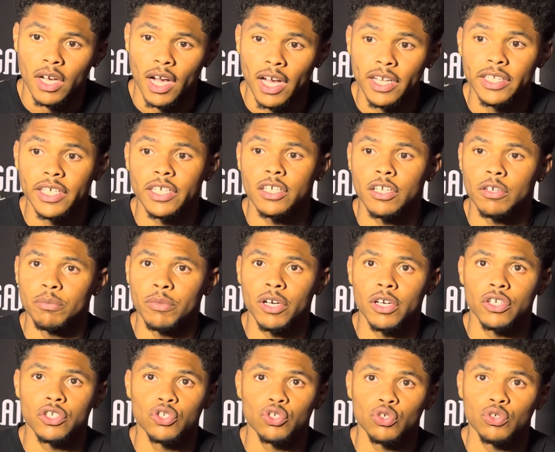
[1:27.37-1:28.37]
I think Kamel
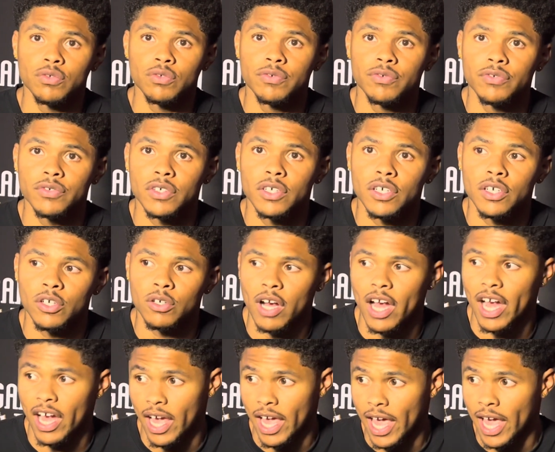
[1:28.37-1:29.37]
the truth.
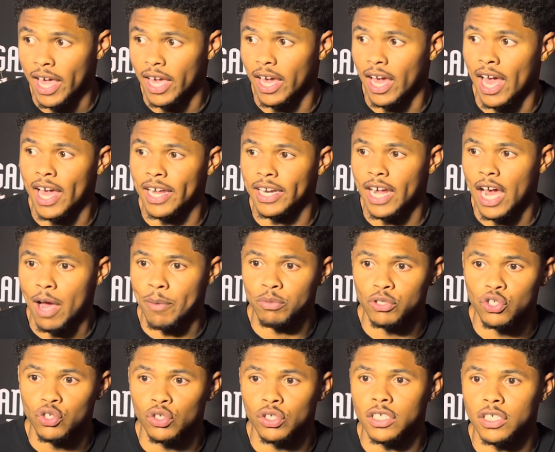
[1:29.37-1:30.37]
I had the
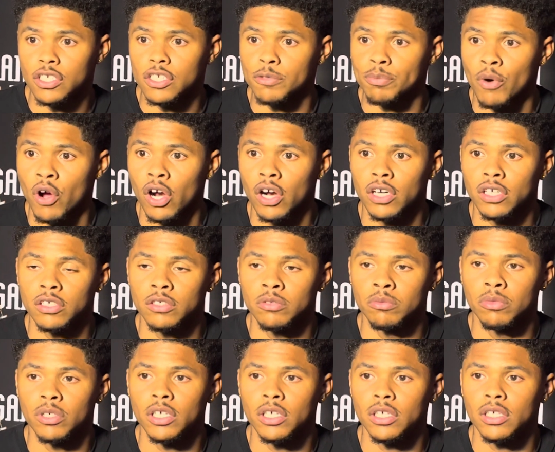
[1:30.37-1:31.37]
opportunity to spar
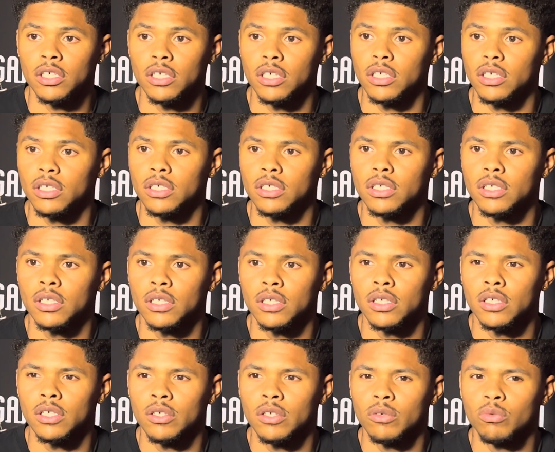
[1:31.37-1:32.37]
him.
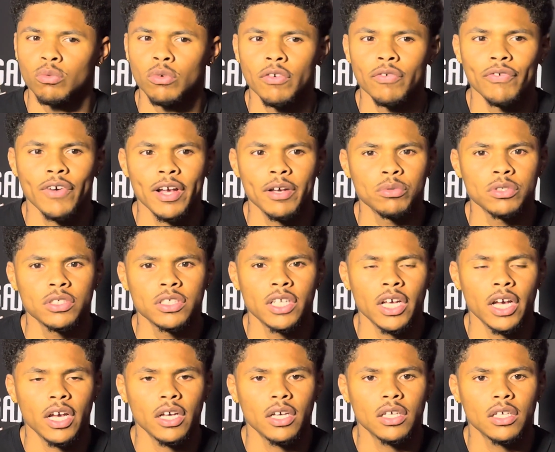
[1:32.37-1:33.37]
What fight was
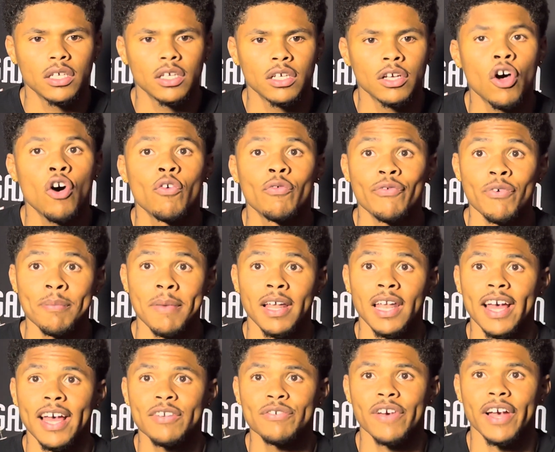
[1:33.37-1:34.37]
that? Oh, for my
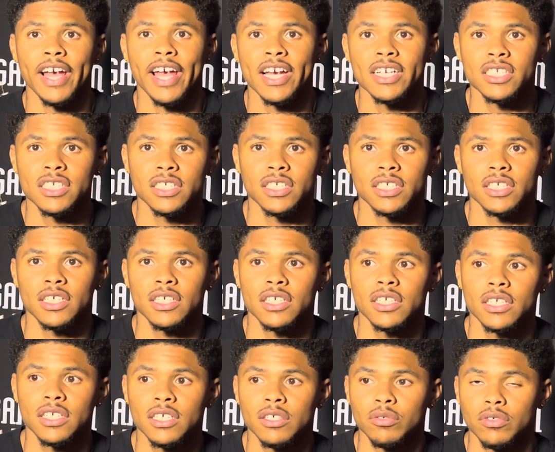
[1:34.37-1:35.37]
last fight, actually,
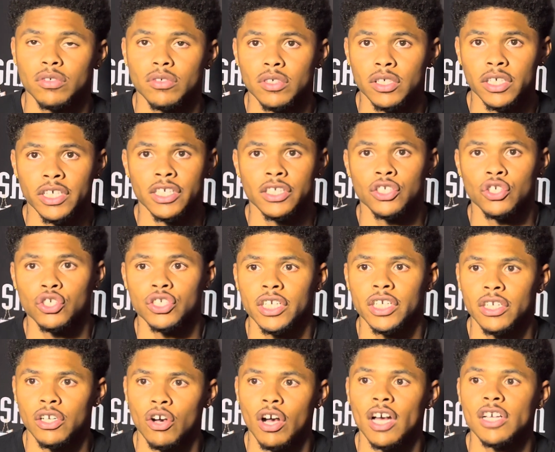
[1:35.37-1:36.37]
against
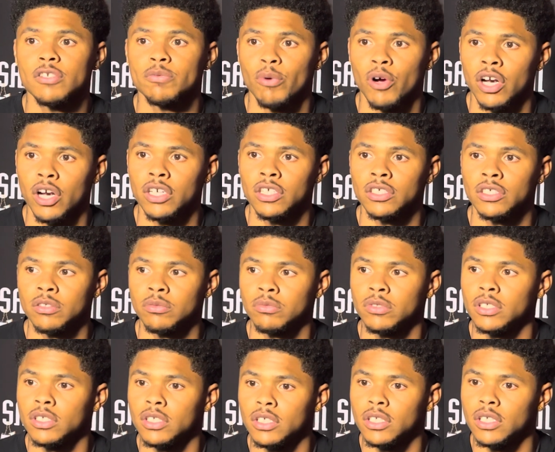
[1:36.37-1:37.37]
Yoshino, I sparred him.
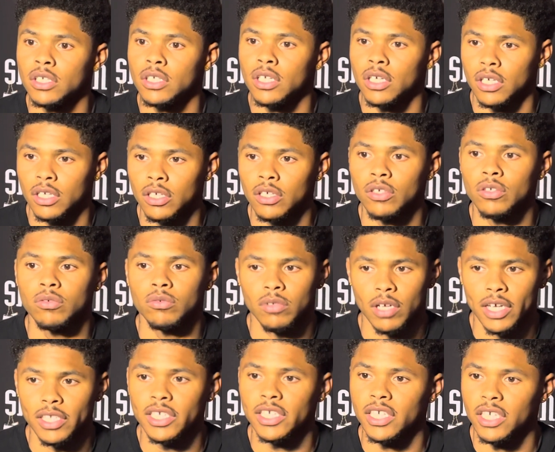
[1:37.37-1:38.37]
I
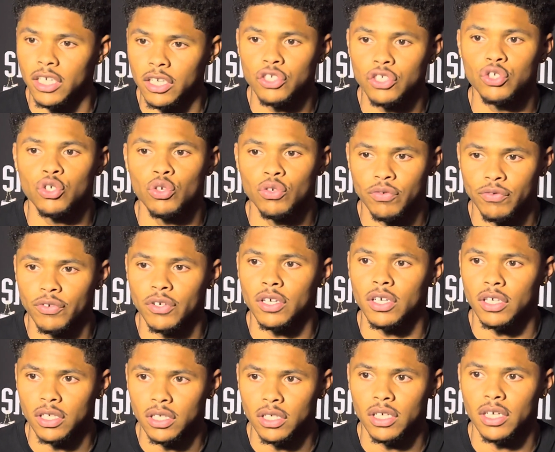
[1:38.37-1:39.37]
think he the truth.
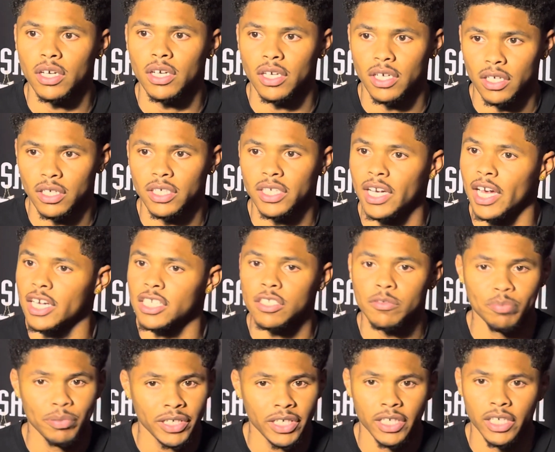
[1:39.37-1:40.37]
He got
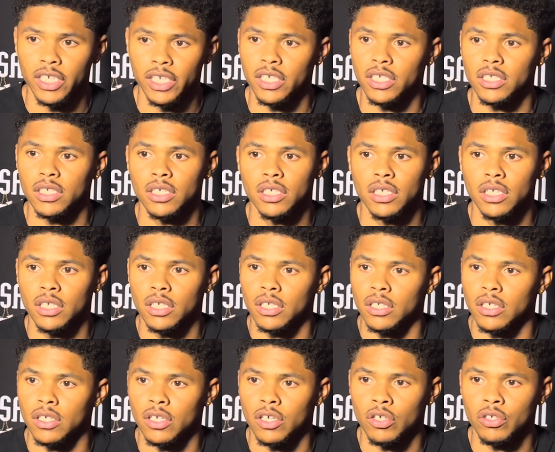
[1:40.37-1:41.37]
speed.
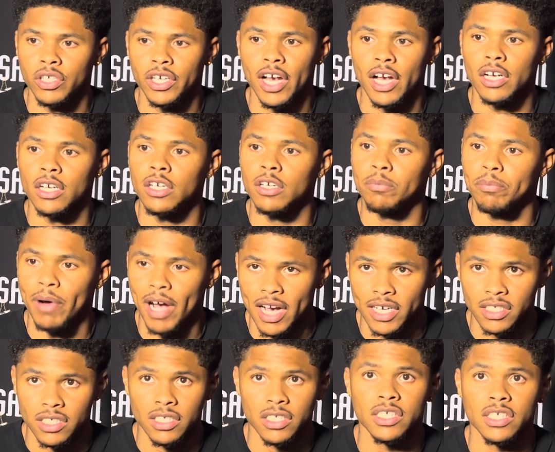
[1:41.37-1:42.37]
He got good
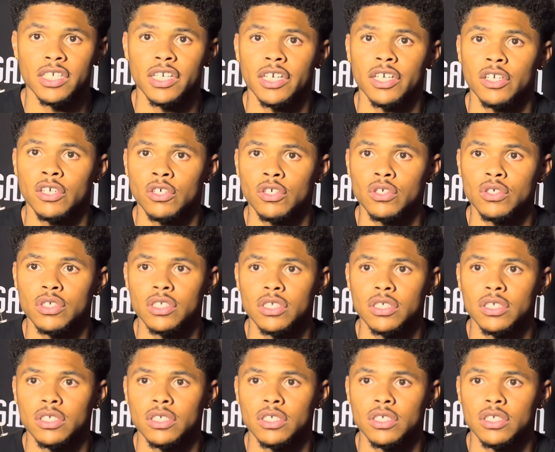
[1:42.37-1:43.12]
boxing skills.